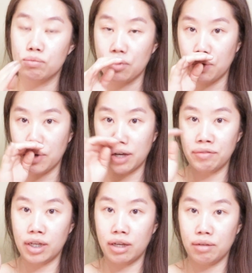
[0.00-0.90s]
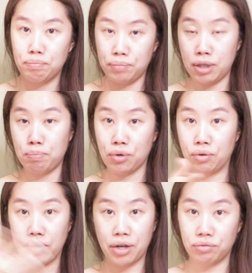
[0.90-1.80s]
role of the
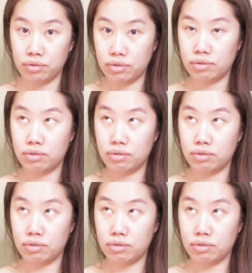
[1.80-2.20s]
people around